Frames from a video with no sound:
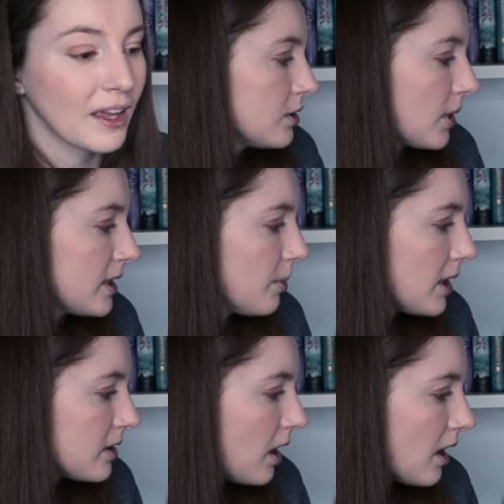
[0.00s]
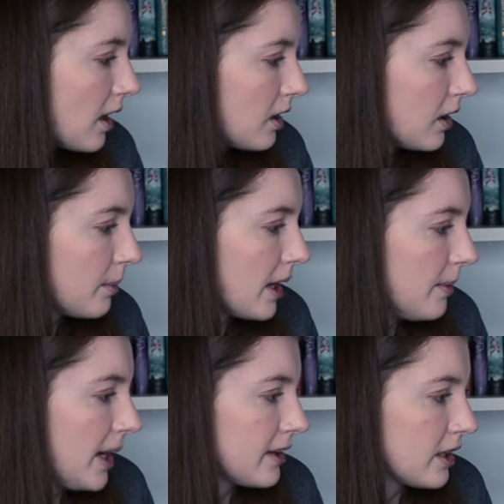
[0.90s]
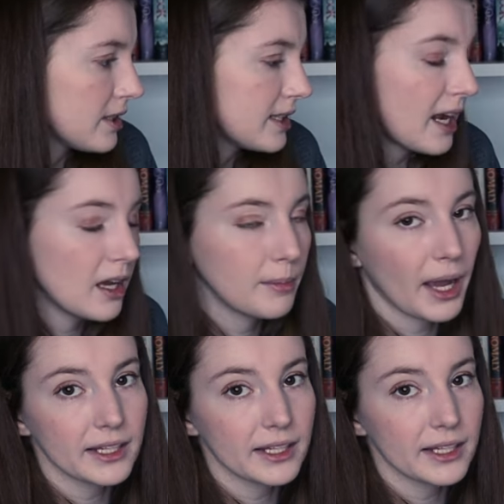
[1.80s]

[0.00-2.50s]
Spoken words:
So I did want to talk a little bit about their setup.